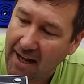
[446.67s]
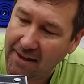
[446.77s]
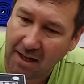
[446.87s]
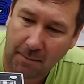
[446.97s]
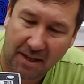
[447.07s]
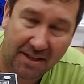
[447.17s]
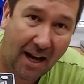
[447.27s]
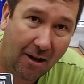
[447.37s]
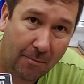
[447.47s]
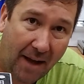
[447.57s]
and then I'm gonna
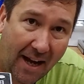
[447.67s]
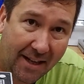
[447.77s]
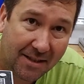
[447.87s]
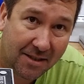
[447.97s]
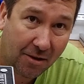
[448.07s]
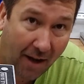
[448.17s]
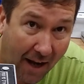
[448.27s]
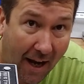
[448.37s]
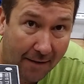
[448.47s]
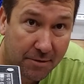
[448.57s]
dial it back until
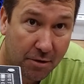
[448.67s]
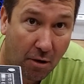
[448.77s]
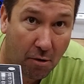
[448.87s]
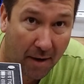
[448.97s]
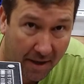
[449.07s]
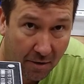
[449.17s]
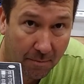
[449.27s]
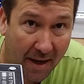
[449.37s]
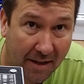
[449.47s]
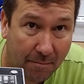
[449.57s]
I have 208 on
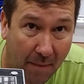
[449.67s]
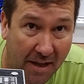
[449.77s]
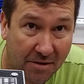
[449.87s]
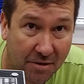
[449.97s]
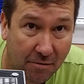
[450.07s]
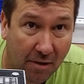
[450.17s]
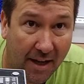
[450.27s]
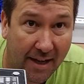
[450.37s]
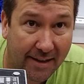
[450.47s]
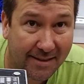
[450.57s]
my main two
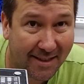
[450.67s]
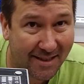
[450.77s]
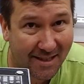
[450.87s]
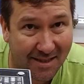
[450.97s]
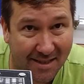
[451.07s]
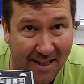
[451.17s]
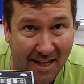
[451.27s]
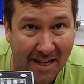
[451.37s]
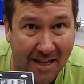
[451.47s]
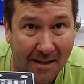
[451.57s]
legs and just
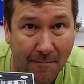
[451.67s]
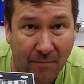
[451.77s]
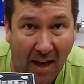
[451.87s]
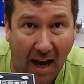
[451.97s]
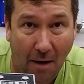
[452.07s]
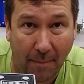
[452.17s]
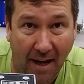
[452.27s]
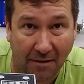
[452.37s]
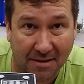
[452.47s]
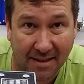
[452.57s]
see how
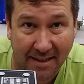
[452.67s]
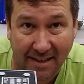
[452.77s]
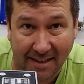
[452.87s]
balanced it